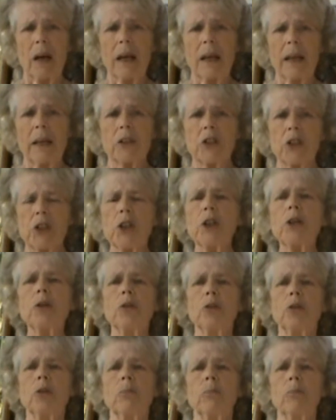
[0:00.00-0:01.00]
I
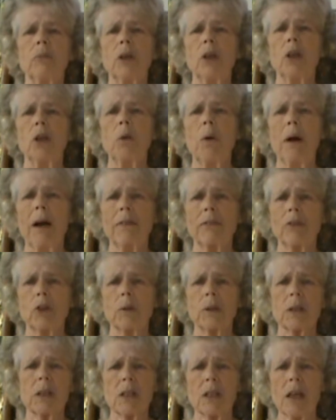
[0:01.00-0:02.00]
assume that you have
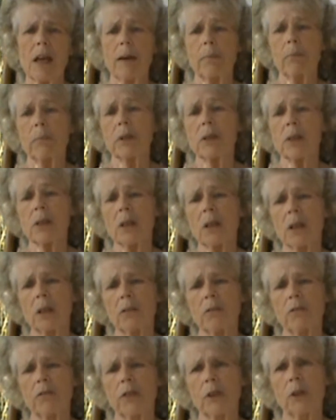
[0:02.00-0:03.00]
to accept that
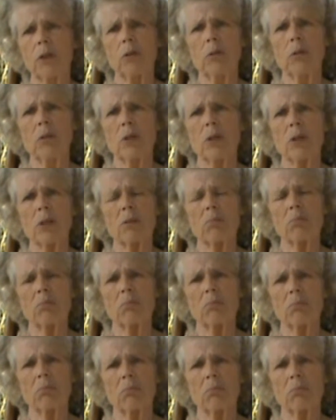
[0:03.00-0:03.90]
certain foods